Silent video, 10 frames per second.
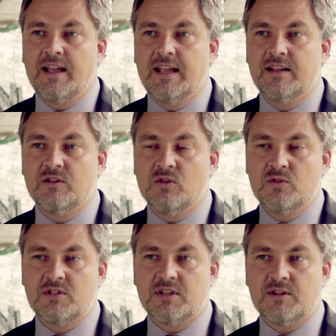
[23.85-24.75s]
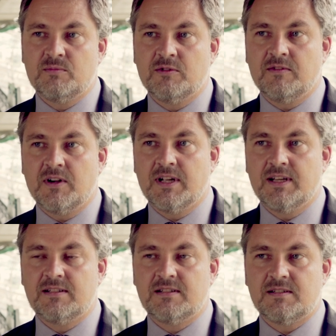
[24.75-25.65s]
It also
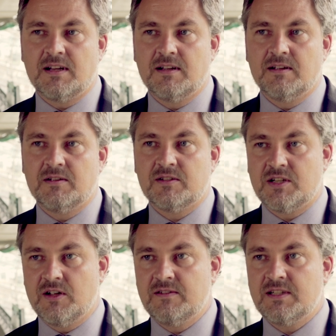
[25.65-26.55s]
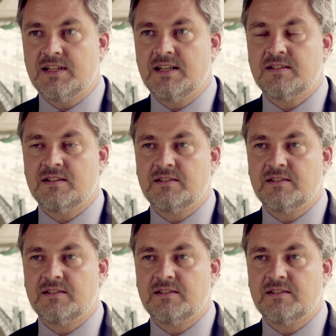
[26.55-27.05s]
provides services